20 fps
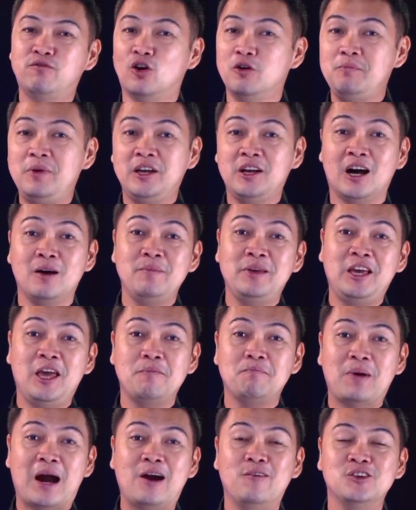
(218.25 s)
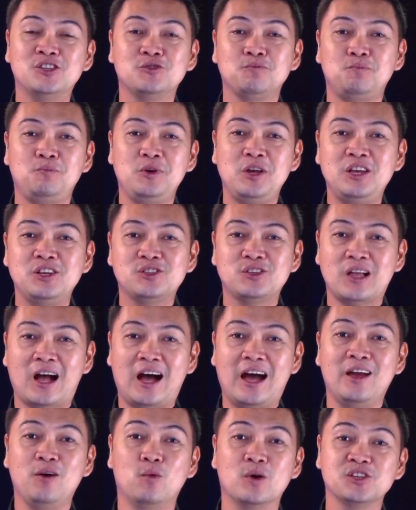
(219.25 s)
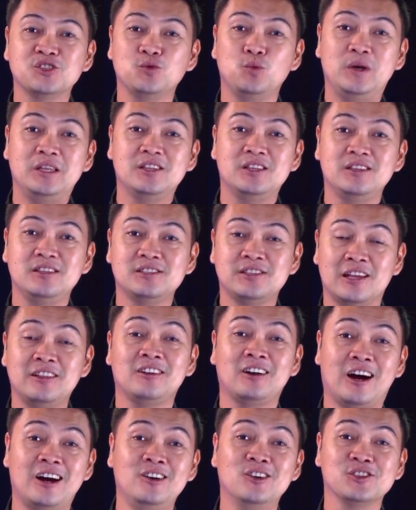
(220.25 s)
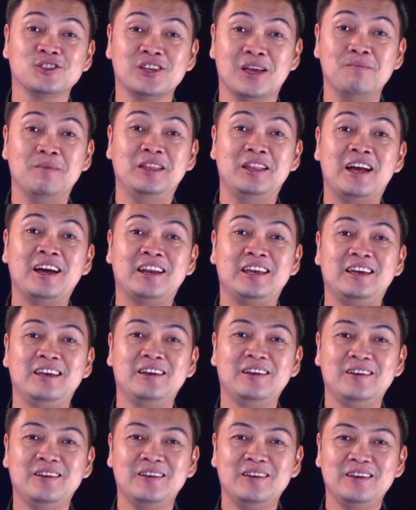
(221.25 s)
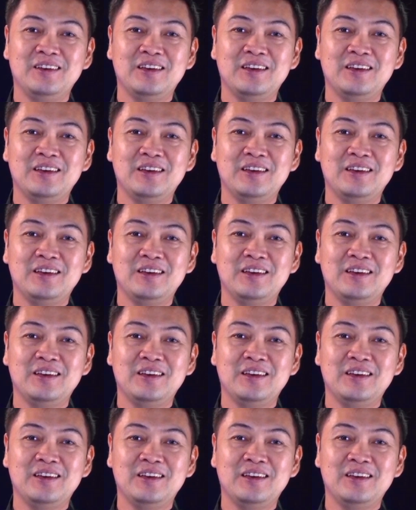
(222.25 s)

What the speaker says: Before becoming a parish priest, I was with San Carlos Seminary.